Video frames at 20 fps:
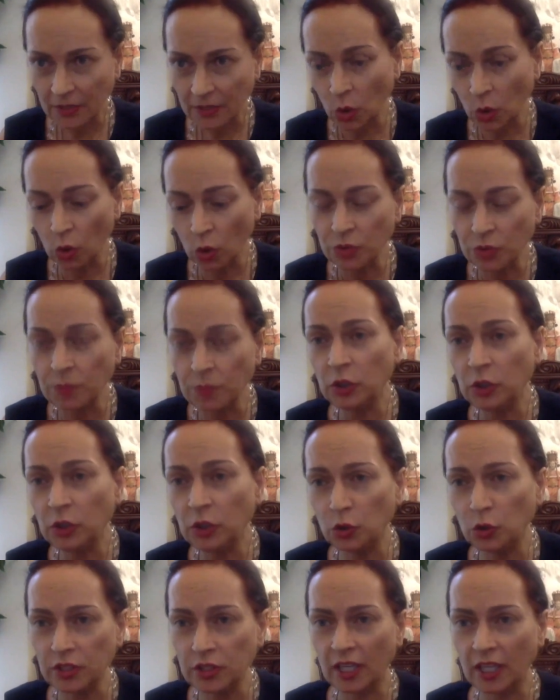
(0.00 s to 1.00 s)
so-called
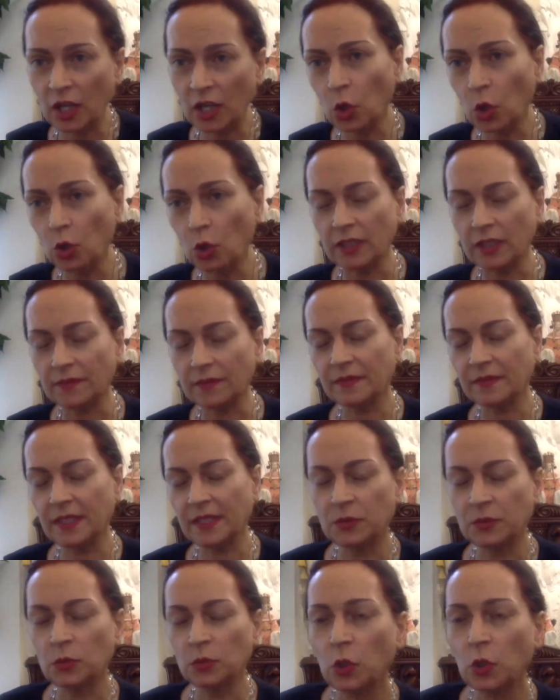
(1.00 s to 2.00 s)
Medusa Gargona.
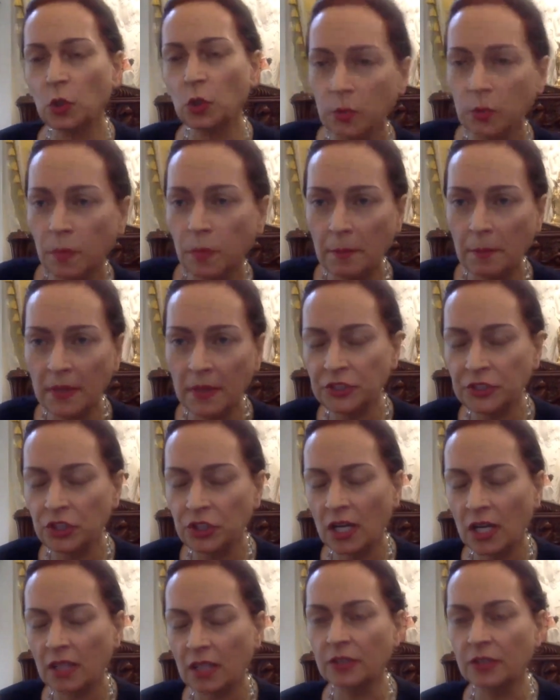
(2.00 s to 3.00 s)
It was called by
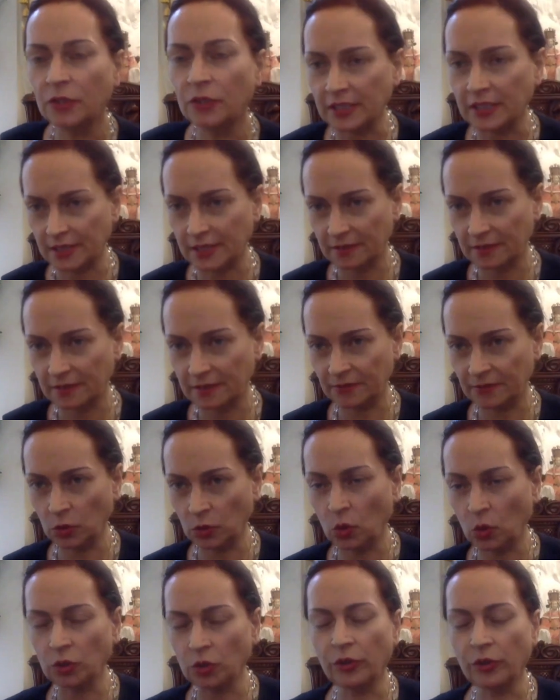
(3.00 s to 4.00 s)
patriarchal Greeks,
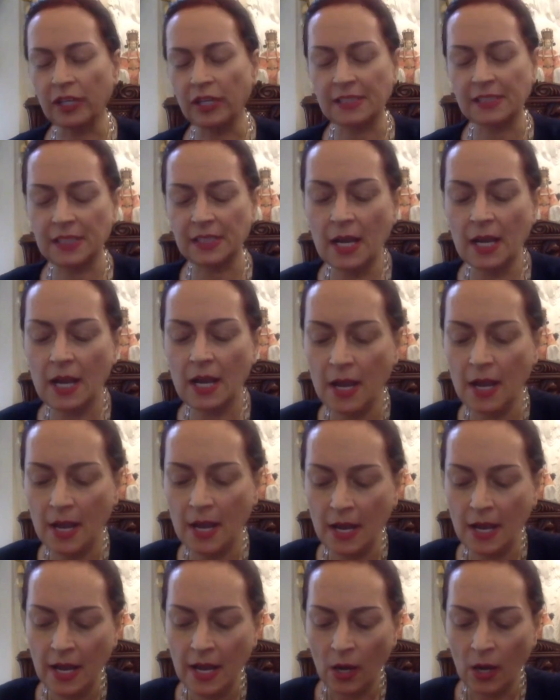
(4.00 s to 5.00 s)
so-called Greeks.
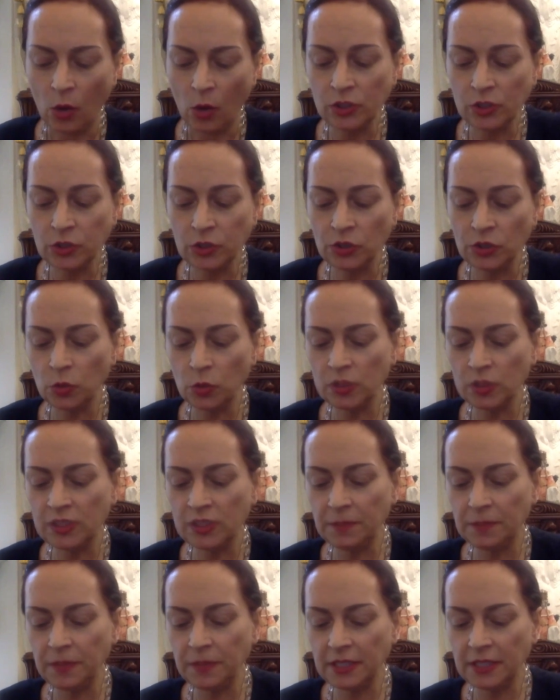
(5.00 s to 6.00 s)
Also, it was
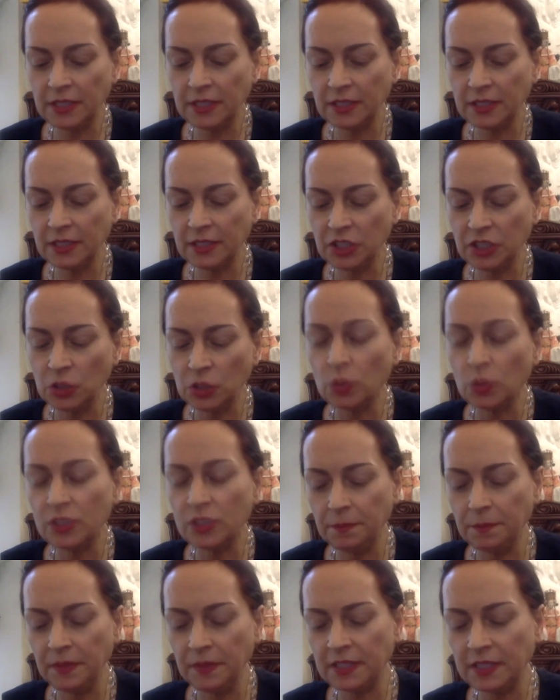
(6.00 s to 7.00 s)
depicted. She was
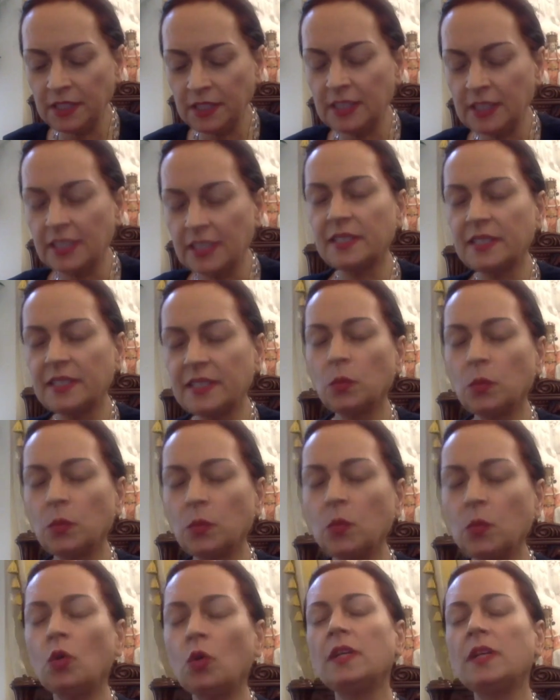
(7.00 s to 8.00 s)
depicted as a
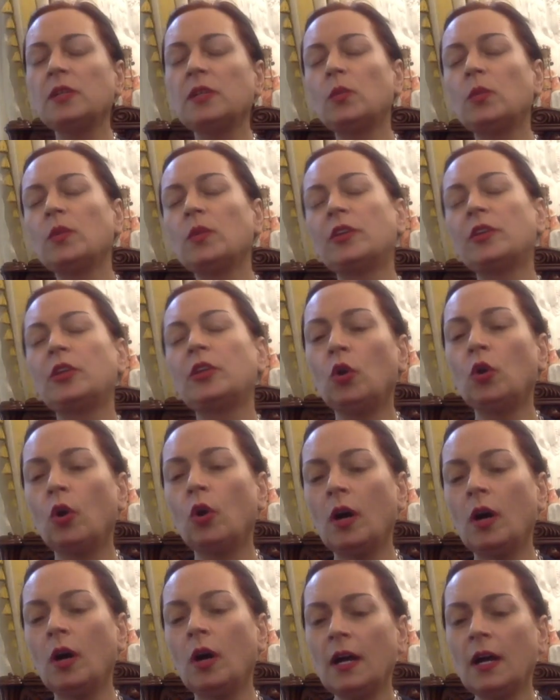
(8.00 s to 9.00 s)
woman with
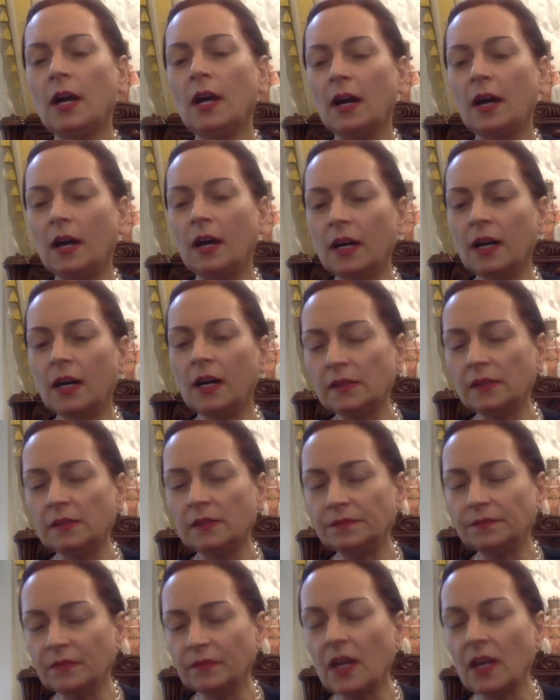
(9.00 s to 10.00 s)
her
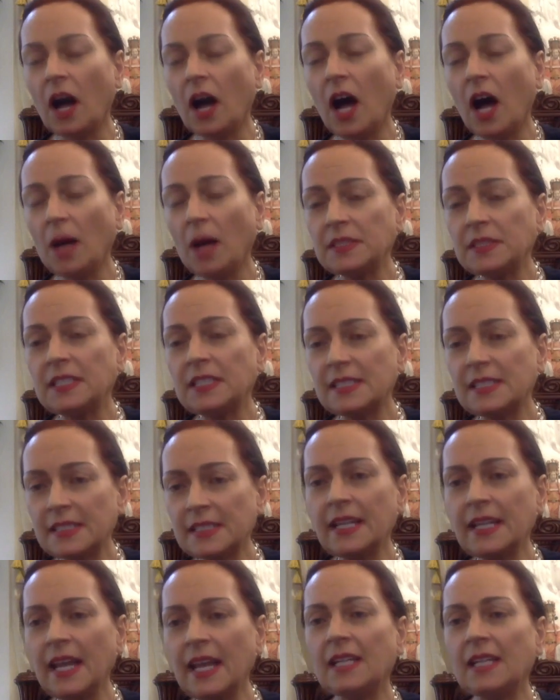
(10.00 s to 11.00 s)
arms as
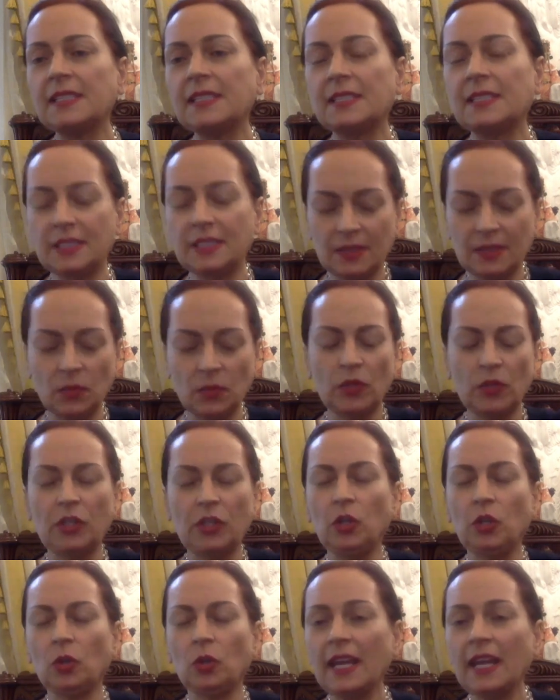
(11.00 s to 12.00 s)
snakes, with
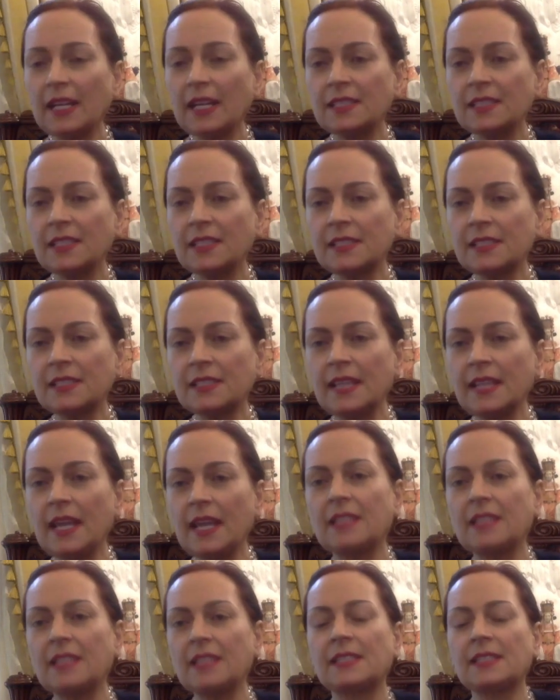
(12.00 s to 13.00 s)
her legs as
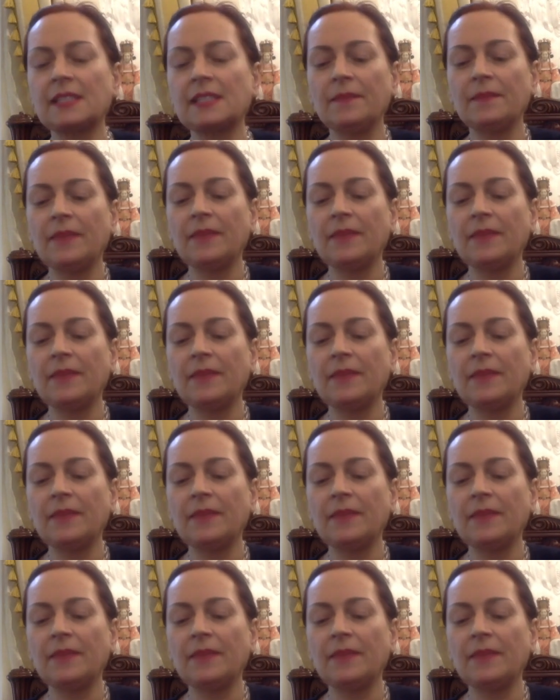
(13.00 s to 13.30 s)
snakes.